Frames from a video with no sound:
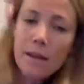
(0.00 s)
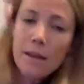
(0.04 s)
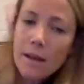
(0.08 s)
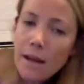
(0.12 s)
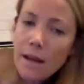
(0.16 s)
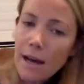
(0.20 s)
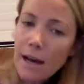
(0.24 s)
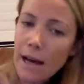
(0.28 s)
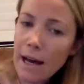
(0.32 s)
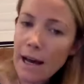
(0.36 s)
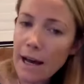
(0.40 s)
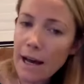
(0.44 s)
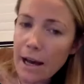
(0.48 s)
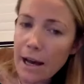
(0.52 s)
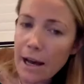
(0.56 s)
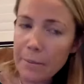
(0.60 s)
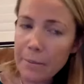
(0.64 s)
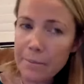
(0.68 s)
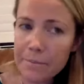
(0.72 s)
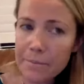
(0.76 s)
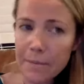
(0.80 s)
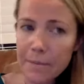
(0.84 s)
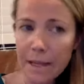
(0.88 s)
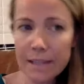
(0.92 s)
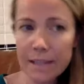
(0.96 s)

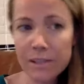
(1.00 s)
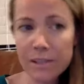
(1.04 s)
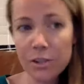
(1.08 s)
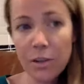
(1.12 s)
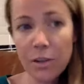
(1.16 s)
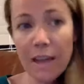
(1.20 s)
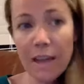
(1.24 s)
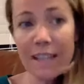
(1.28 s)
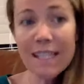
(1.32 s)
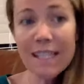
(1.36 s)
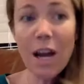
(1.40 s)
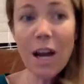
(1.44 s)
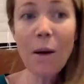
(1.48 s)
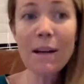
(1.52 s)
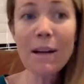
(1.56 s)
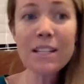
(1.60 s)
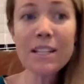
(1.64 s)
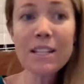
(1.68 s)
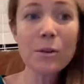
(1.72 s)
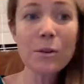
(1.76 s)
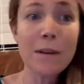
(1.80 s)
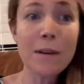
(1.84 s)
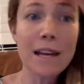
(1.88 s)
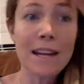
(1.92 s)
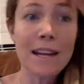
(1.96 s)
Um, and so that's how I
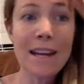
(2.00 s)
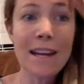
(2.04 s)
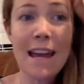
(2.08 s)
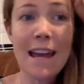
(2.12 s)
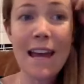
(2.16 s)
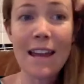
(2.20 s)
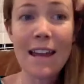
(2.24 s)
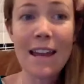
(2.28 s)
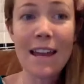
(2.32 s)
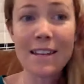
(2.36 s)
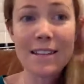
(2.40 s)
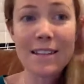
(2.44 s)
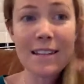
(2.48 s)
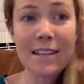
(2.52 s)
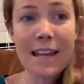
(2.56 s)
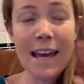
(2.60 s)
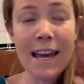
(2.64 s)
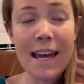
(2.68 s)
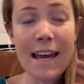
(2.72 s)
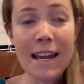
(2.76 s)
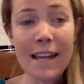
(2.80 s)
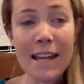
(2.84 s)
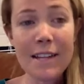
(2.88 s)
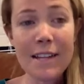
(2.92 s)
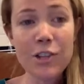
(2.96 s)
do it. And,
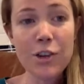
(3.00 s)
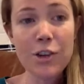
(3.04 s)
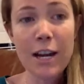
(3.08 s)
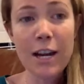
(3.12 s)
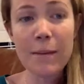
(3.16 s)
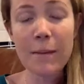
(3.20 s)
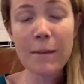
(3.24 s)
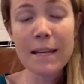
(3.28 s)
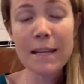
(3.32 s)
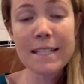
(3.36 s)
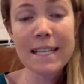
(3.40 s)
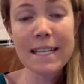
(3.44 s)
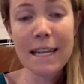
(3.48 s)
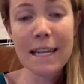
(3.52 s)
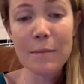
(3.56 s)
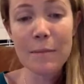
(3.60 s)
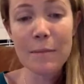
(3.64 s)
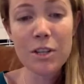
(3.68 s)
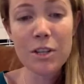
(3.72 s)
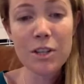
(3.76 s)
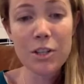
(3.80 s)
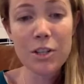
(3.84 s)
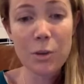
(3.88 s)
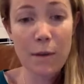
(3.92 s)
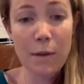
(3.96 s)
and I train my team
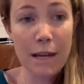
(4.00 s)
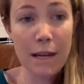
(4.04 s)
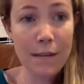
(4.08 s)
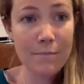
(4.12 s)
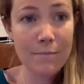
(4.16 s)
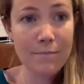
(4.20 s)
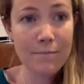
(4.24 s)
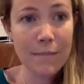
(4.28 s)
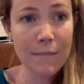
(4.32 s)
to do it.